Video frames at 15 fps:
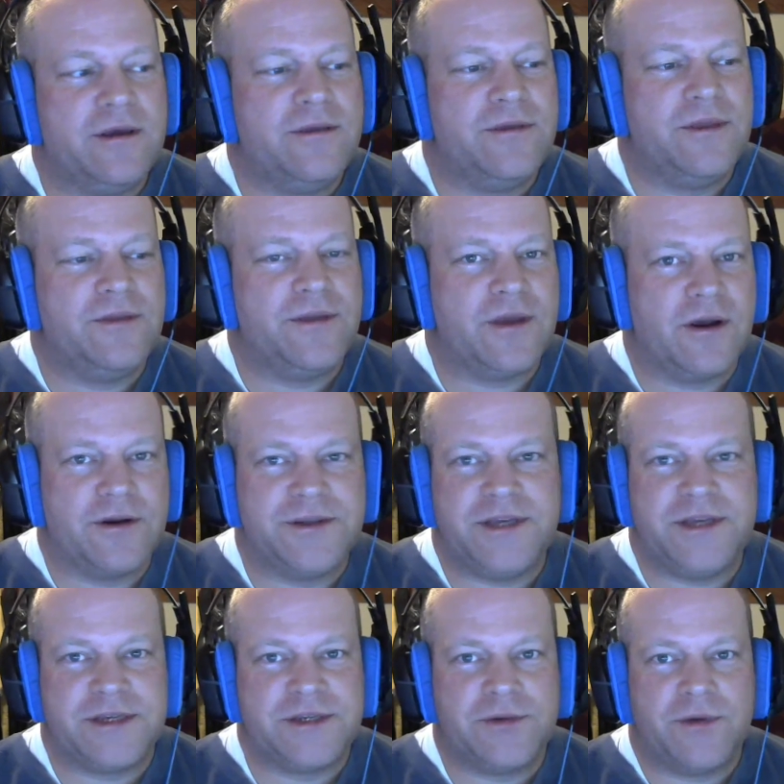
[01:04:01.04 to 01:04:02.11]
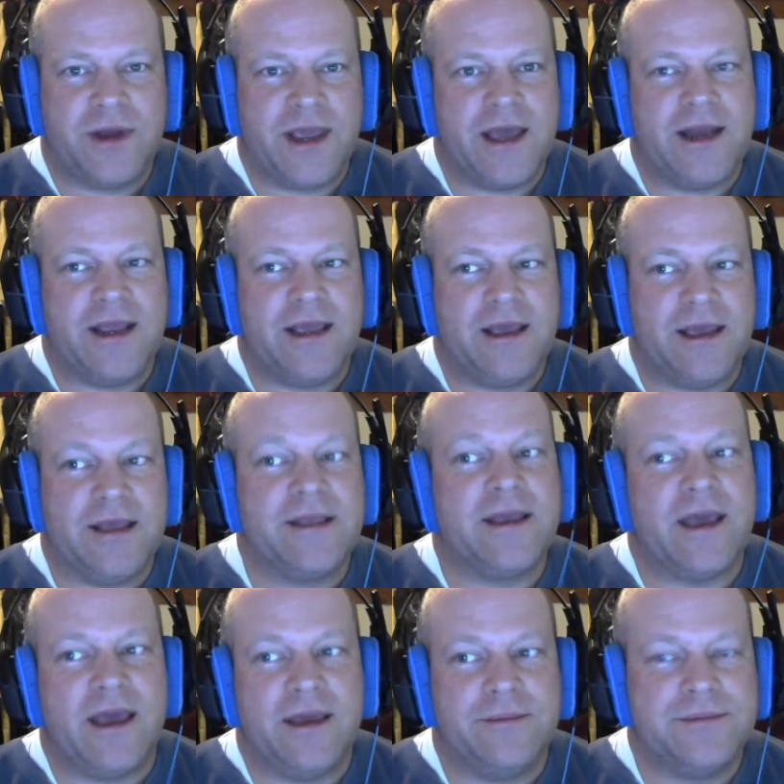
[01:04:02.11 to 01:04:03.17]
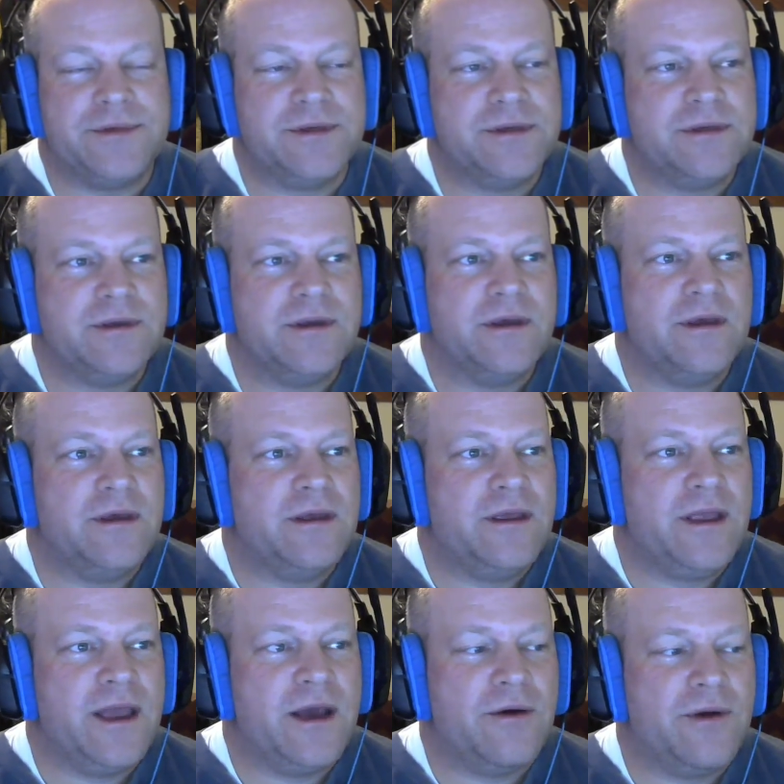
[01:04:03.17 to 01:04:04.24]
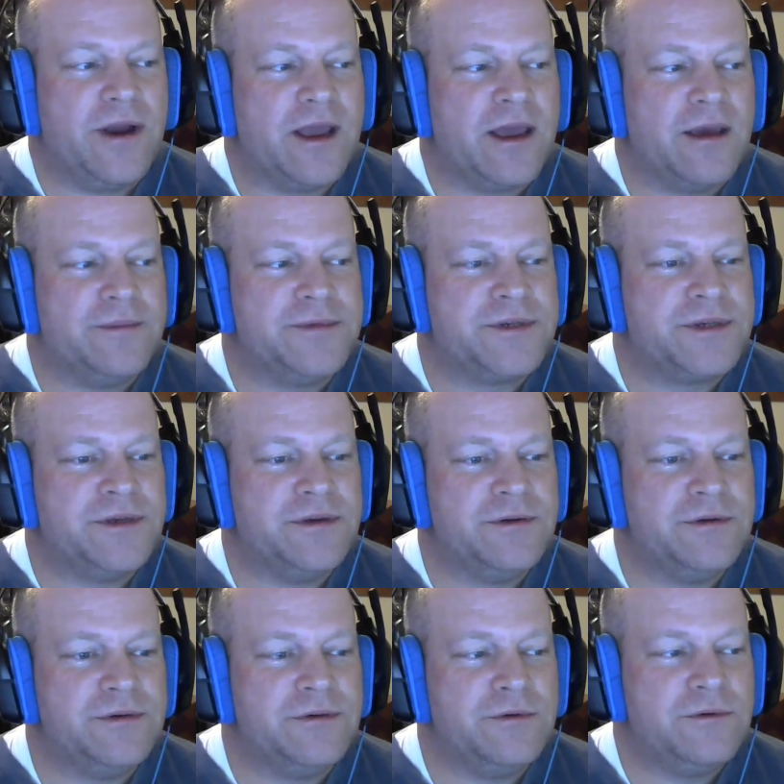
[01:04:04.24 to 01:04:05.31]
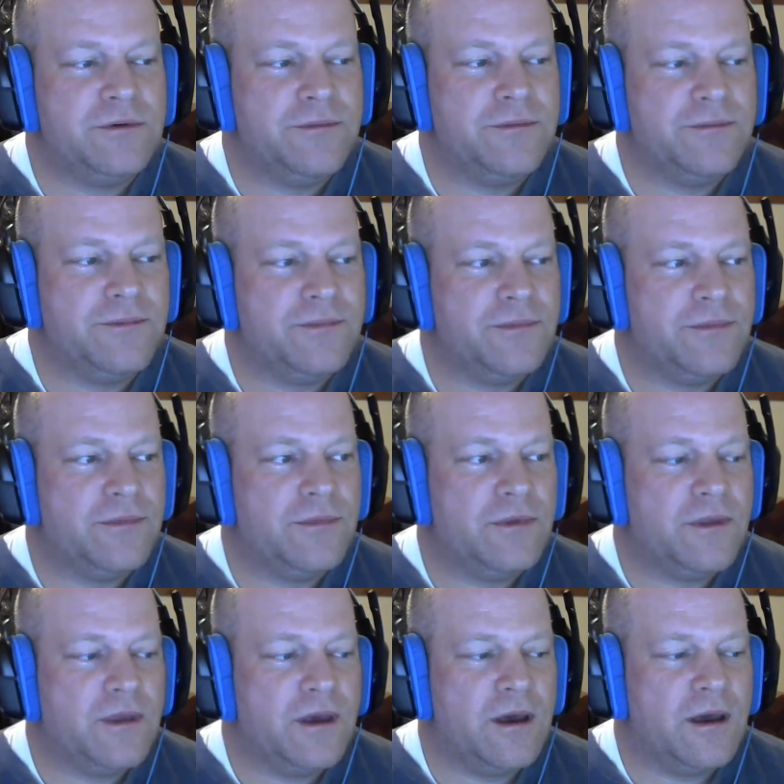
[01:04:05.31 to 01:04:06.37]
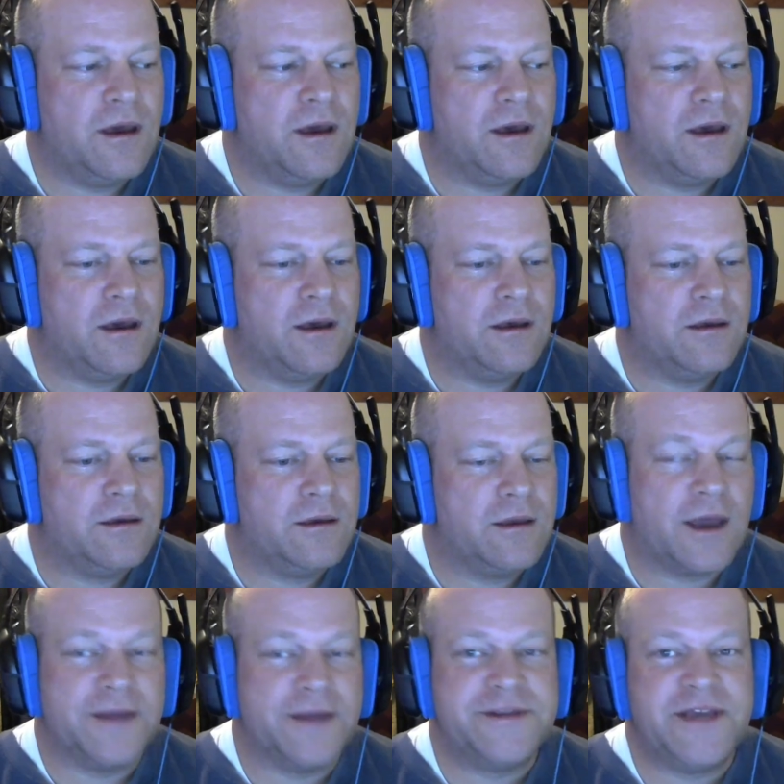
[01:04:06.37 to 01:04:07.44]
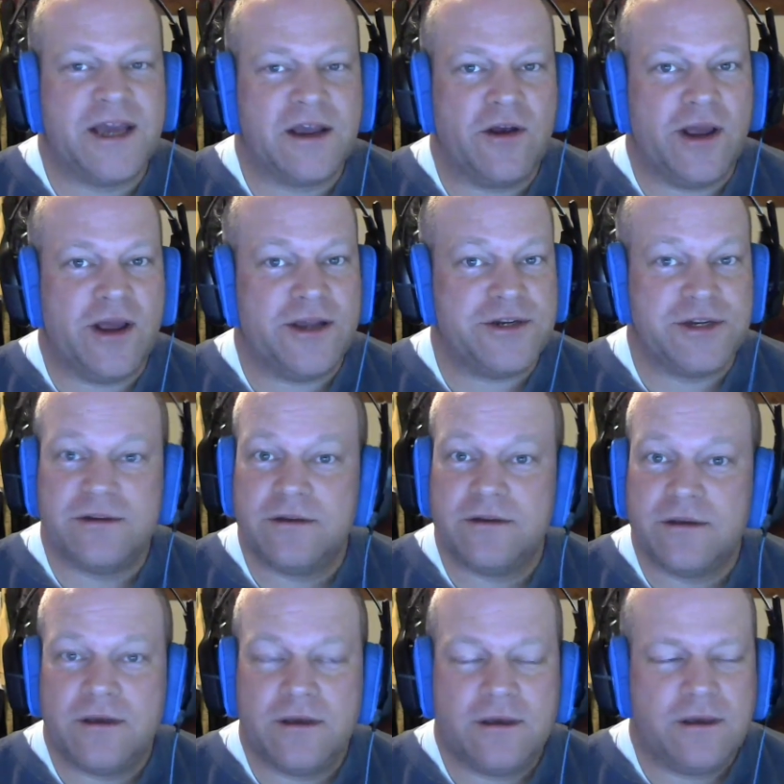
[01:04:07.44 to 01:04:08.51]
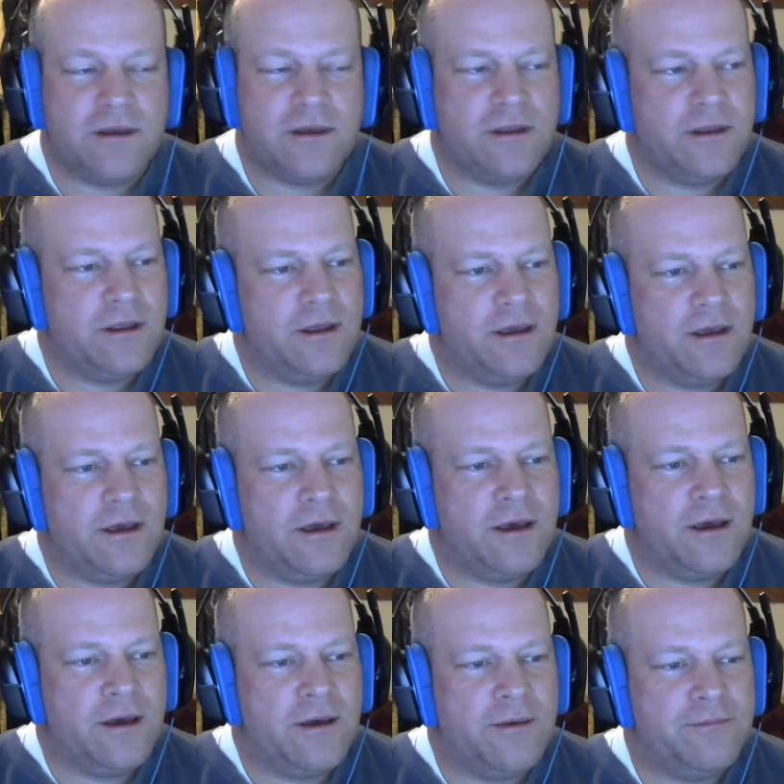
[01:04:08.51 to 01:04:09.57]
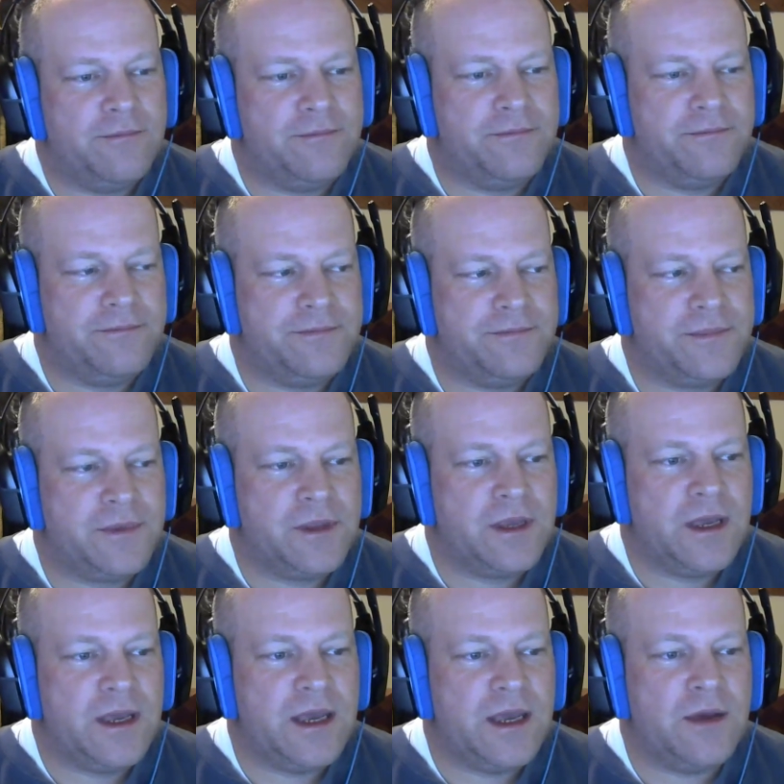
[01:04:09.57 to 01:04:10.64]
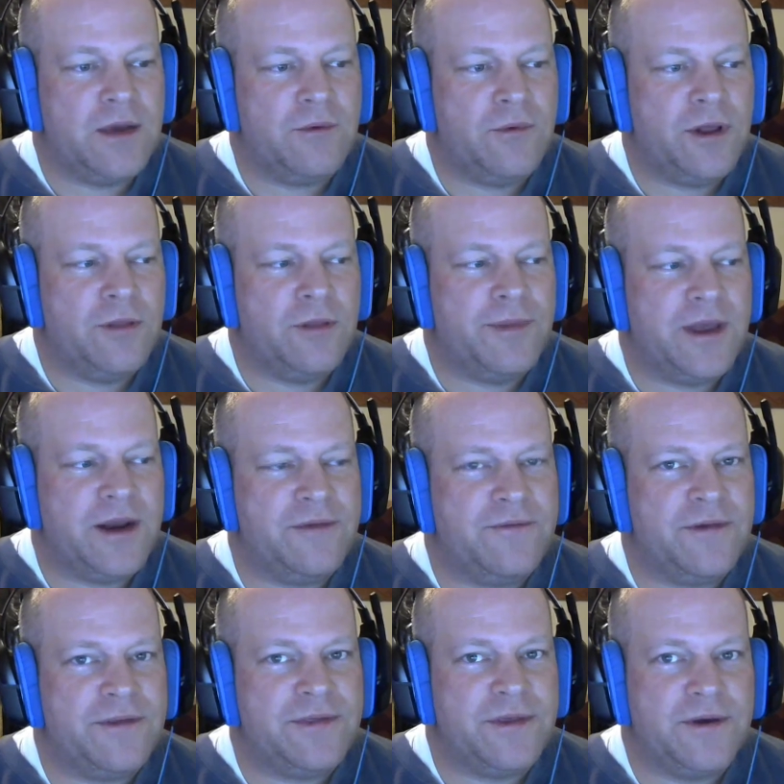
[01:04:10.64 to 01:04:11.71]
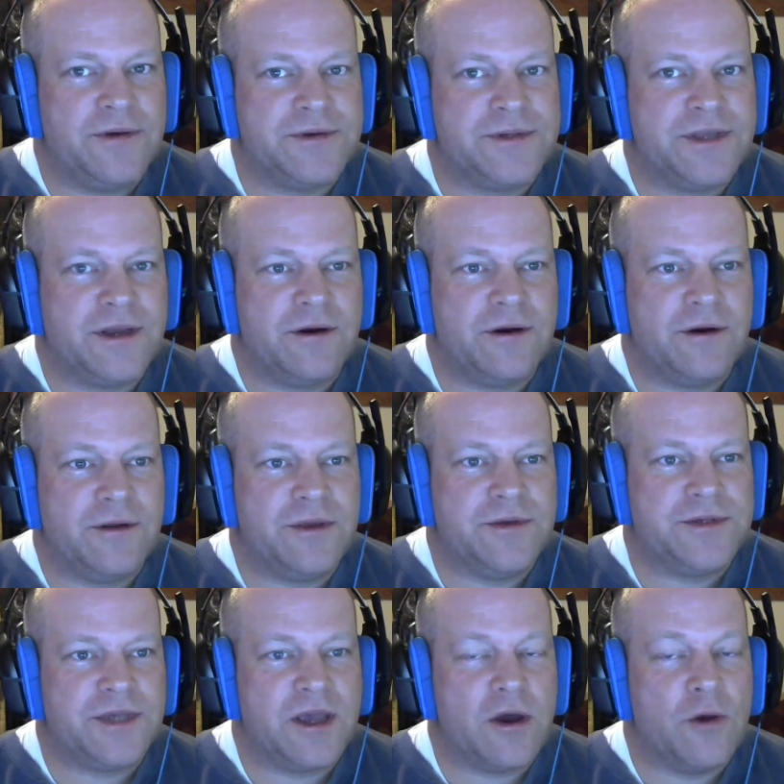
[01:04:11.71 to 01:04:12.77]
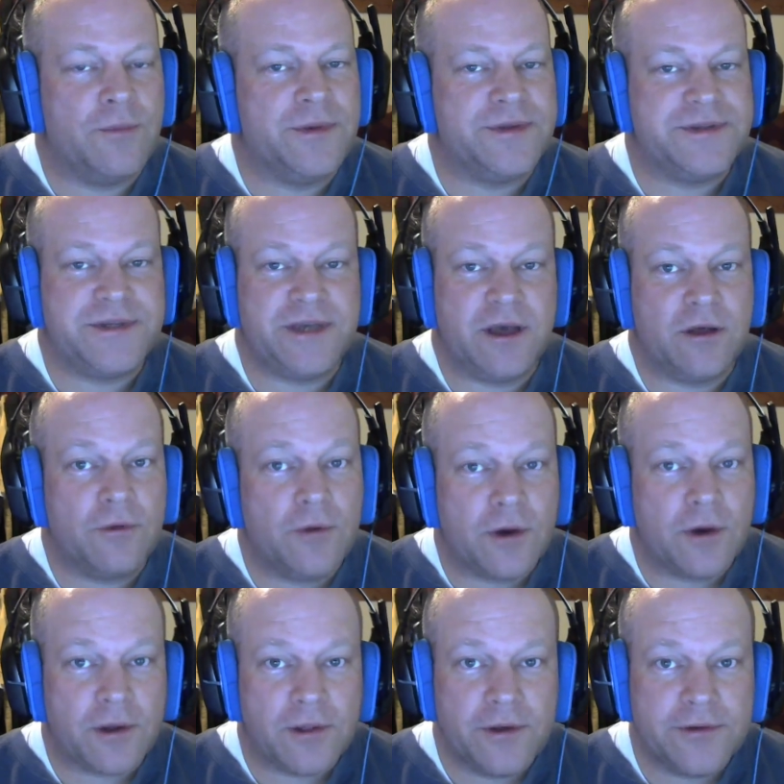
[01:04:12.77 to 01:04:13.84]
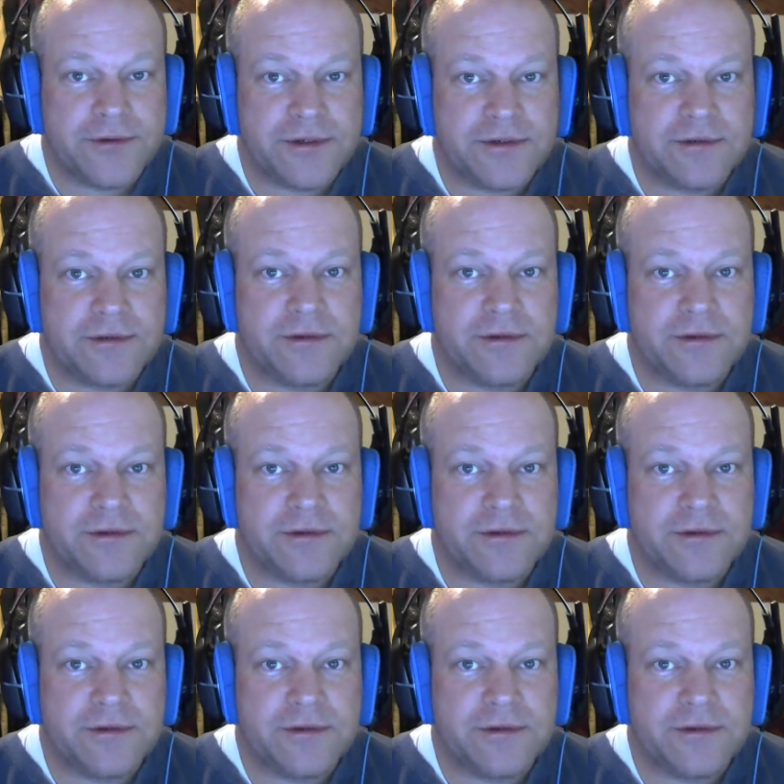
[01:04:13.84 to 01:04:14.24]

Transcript: than the R T X twenty eighty in games. Now, when it comes to uh, content creation, um, it will benefit those that are using OpenCL workloads